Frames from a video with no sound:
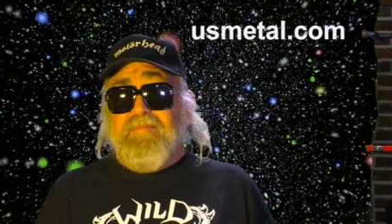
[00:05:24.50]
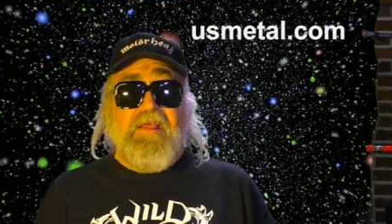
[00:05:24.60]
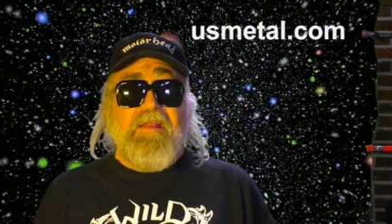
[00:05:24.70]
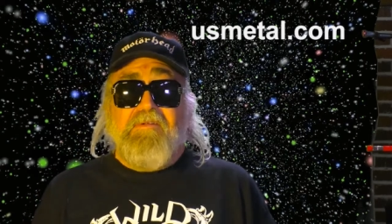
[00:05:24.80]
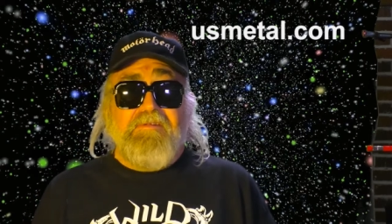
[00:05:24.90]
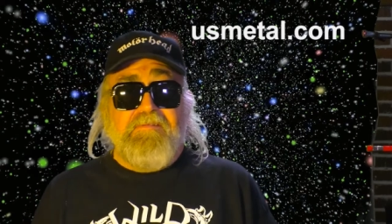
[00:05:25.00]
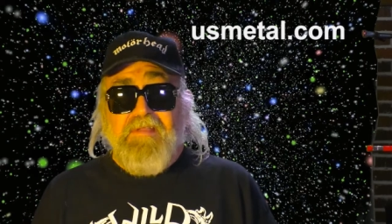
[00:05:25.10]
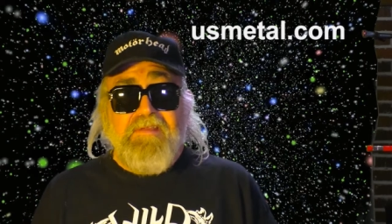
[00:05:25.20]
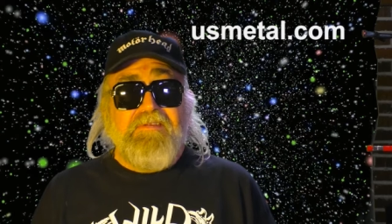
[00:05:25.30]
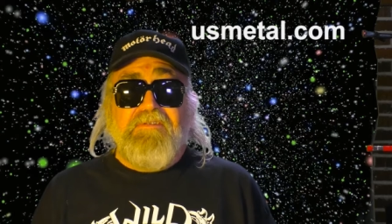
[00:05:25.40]
they
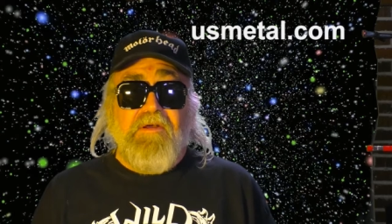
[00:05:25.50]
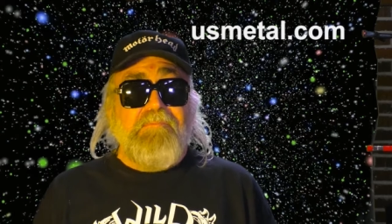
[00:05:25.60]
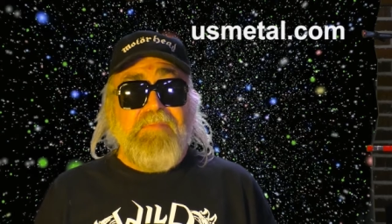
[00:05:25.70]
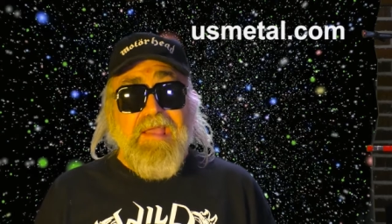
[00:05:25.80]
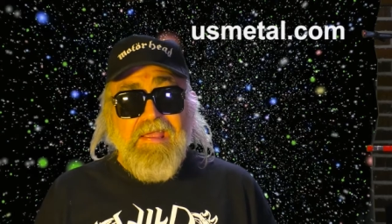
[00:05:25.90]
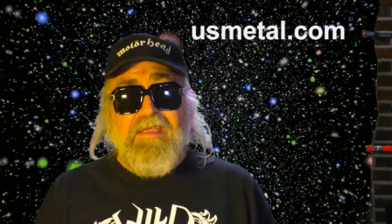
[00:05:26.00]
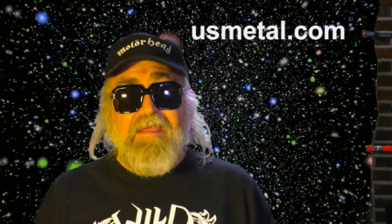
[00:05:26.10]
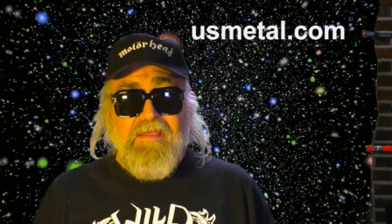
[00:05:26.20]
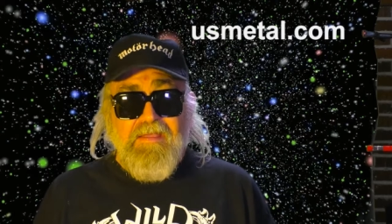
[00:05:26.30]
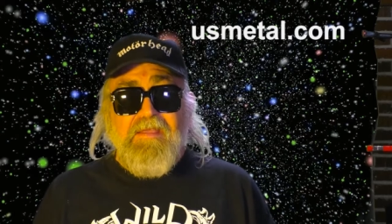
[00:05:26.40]
just don't pay
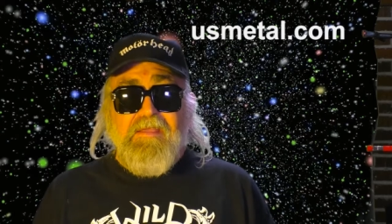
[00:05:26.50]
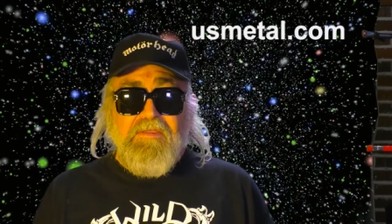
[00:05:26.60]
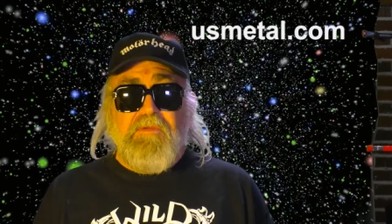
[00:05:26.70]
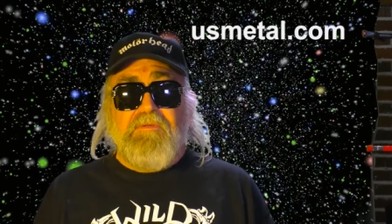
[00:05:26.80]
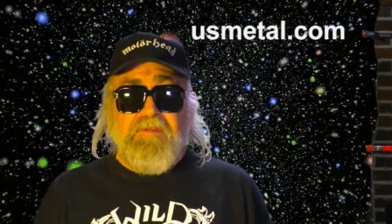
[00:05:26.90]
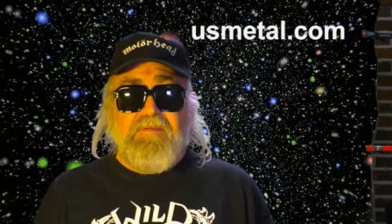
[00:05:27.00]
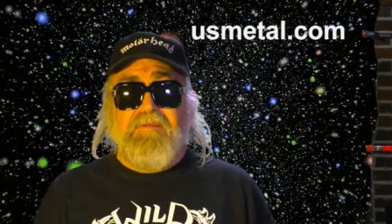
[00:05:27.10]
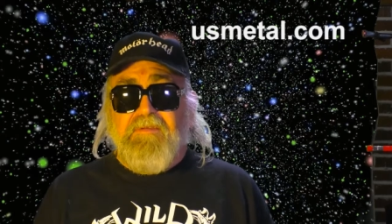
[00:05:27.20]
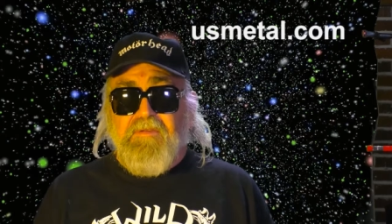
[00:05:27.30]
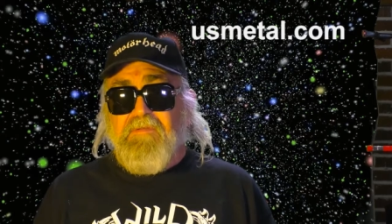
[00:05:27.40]
you to
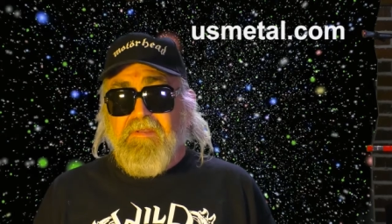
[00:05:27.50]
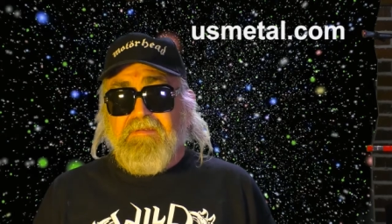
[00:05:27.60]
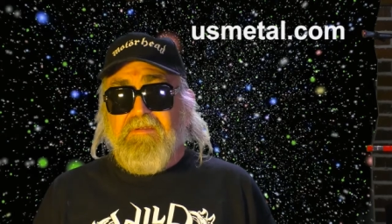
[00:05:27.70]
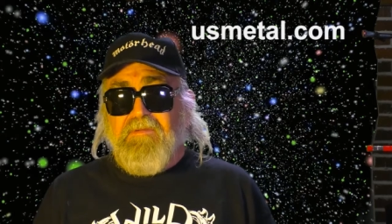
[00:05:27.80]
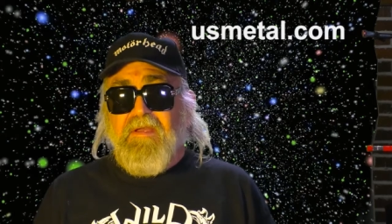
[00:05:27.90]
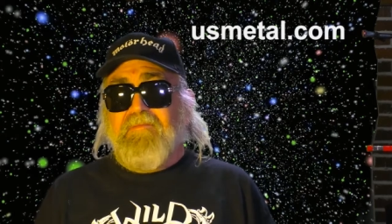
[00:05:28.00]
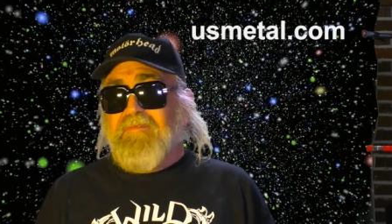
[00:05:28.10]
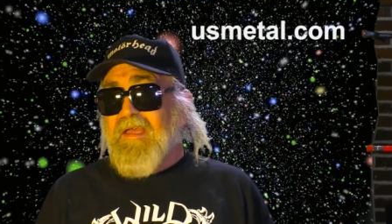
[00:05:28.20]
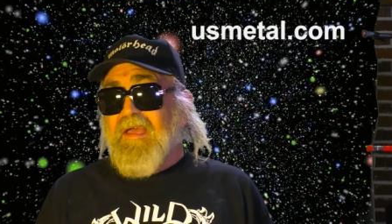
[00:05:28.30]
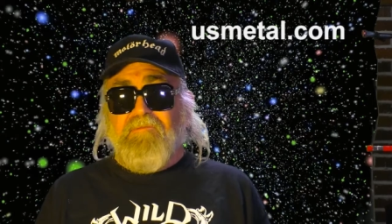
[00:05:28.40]
do this. You have
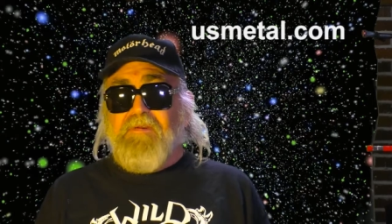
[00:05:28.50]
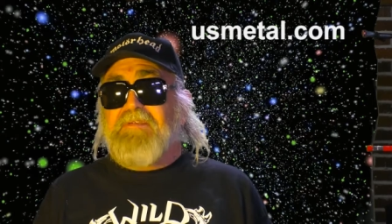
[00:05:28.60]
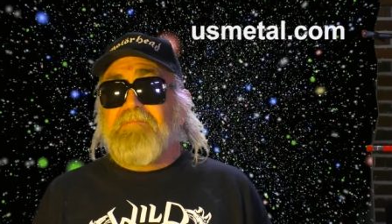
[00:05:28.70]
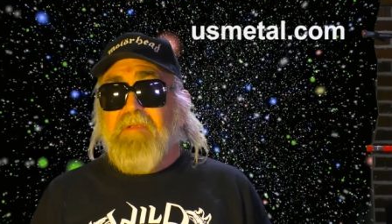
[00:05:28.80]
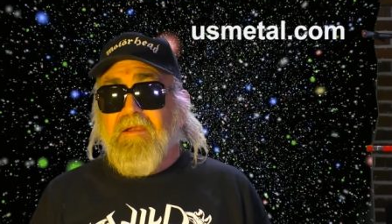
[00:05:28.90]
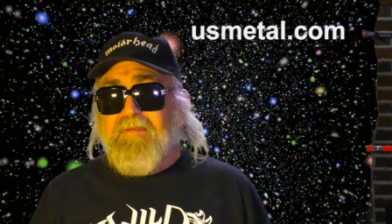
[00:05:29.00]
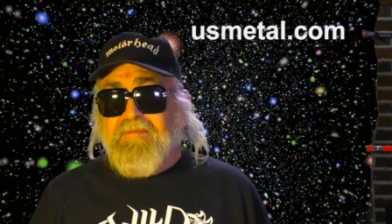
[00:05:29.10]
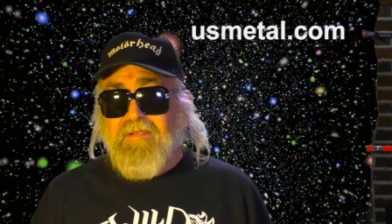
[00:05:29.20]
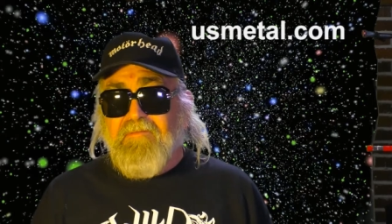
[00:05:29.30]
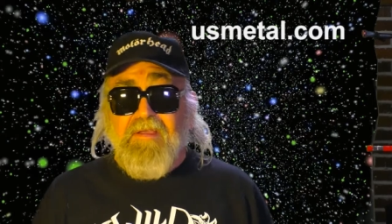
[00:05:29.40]
to have rich parents,
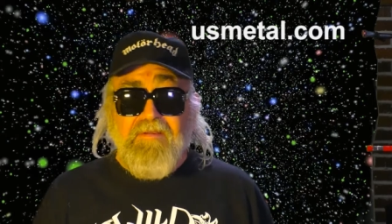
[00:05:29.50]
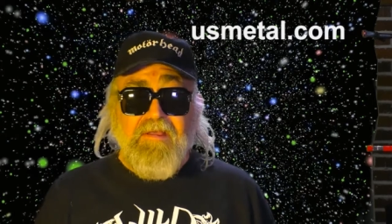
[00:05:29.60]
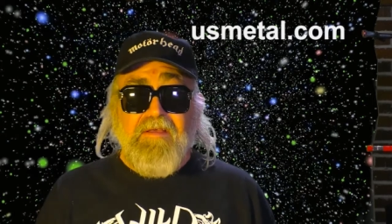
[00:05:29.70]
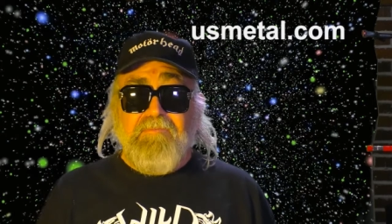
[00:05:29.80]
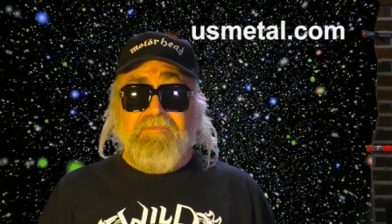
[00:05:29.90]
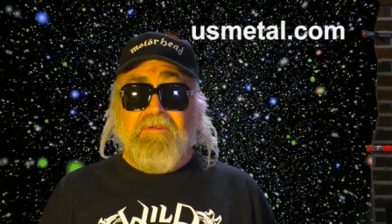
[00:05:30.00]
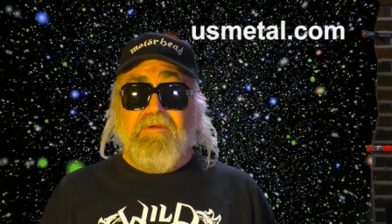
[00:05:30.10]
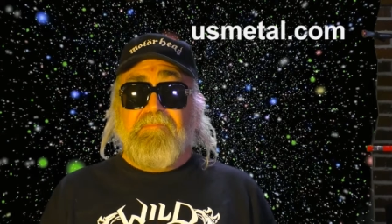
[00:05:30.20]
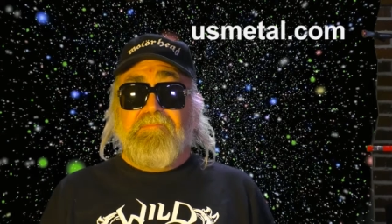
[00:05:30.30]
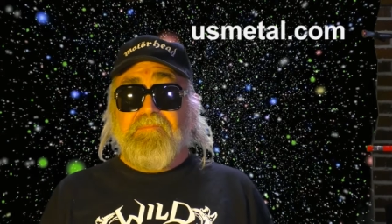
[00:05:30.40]
I found out. So